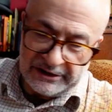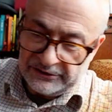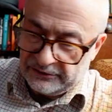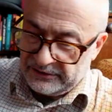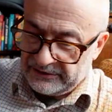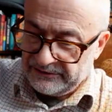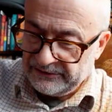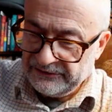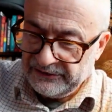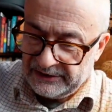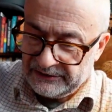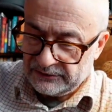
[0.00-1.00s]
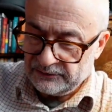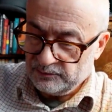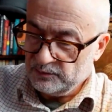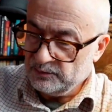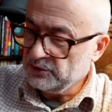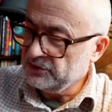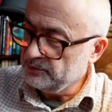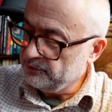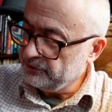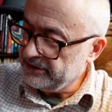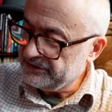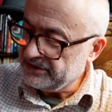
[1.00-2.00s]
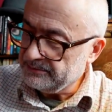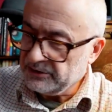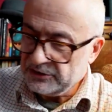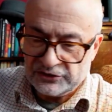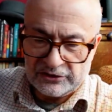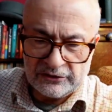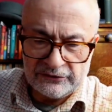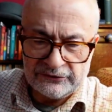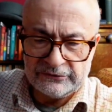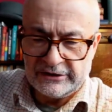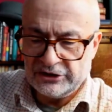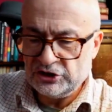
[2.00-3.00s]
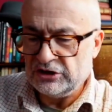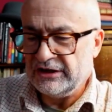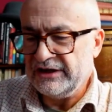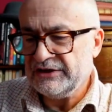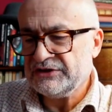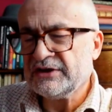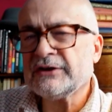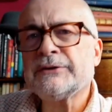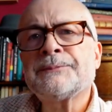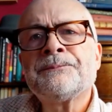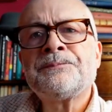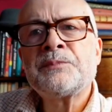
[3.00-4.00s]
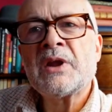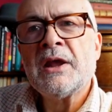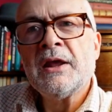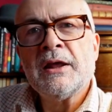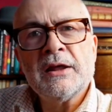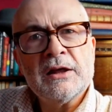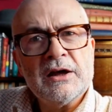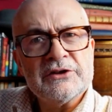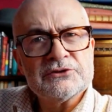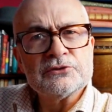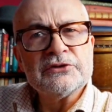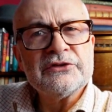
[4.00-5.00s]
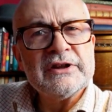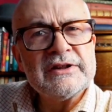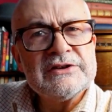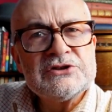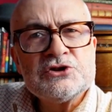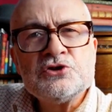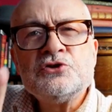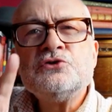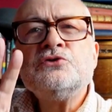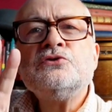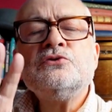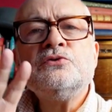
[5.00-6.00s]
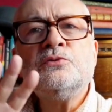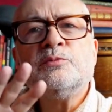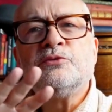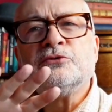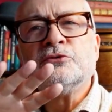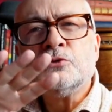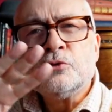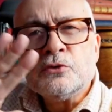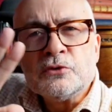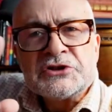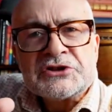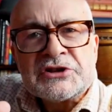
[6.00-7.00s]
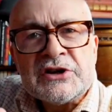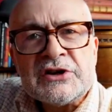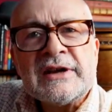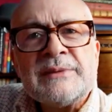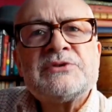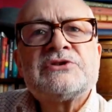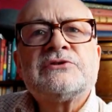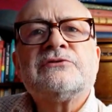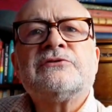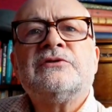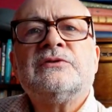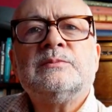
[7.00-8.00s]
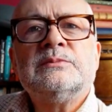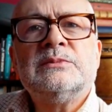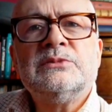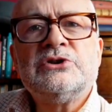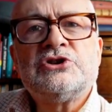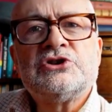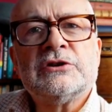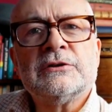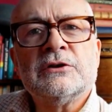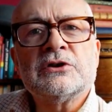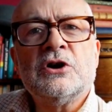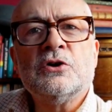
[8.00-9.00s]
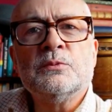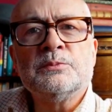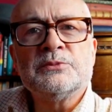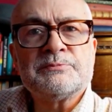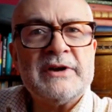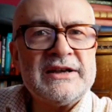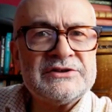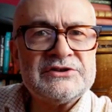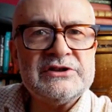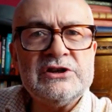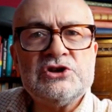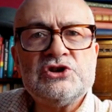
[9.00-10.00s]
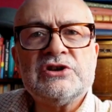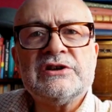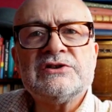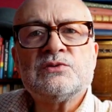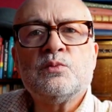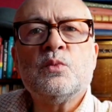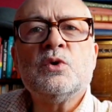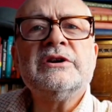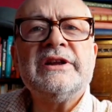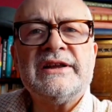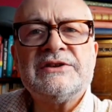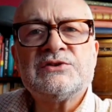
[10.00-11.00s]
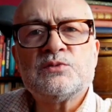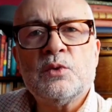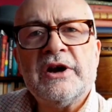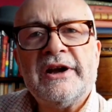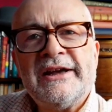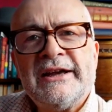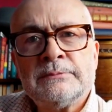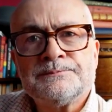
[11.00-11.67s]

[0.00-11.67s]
on other things, I was surprised how much I got through actually. So I sort of think there's two broad types of Sherlock Holmes pastiches. One is where